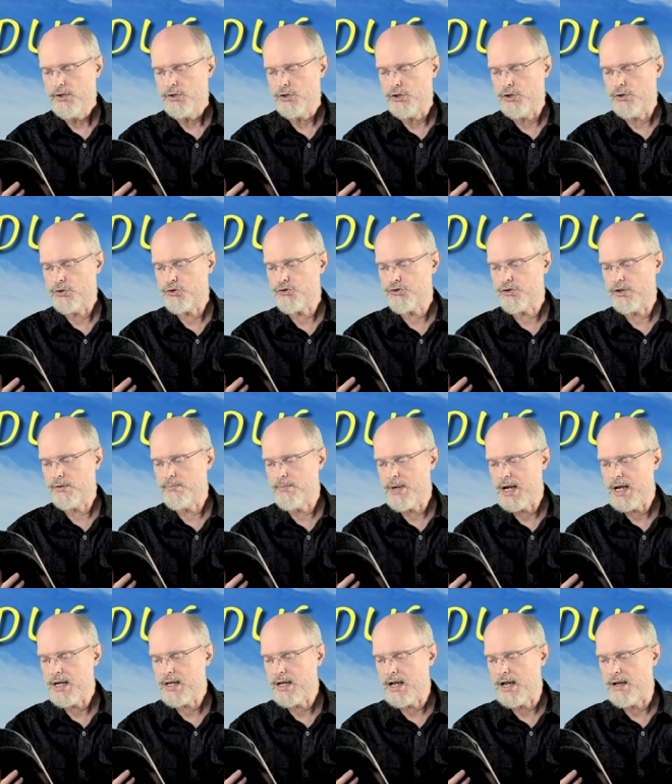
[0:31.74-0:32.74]
You shall
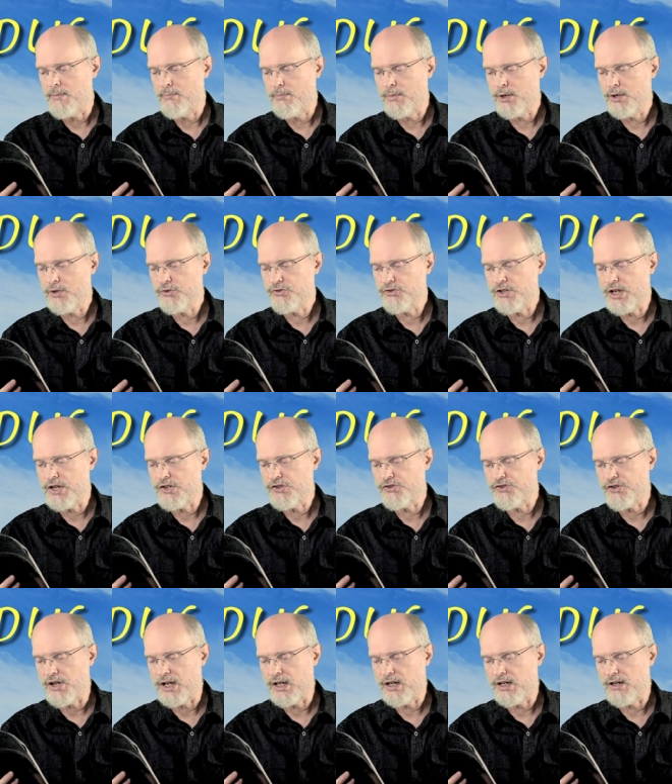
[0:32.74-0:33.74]
make a mercy
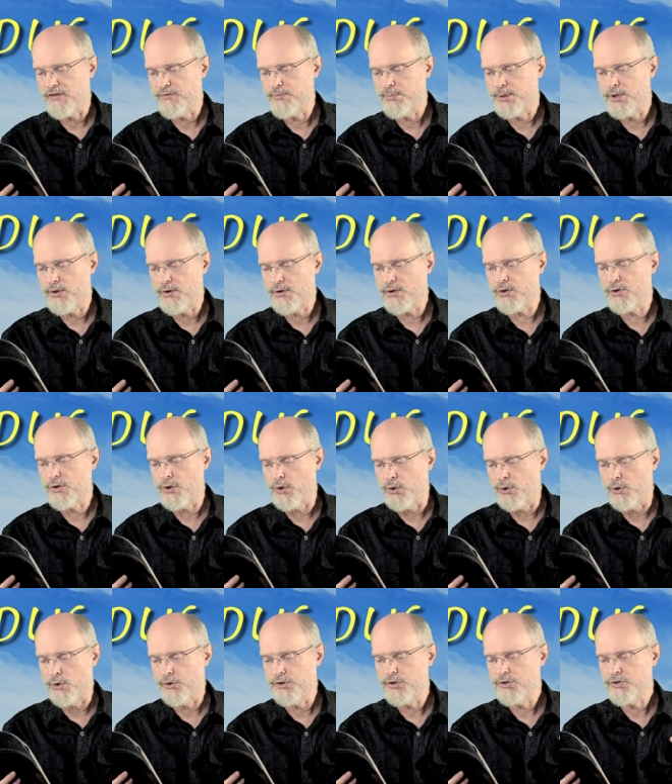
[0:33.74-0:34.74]
seat of pure
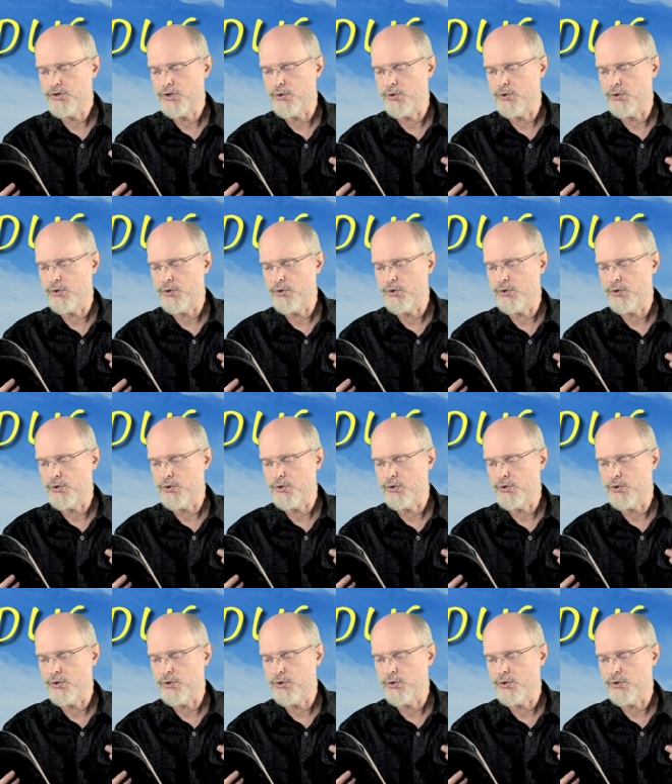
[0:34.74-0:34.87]
gold,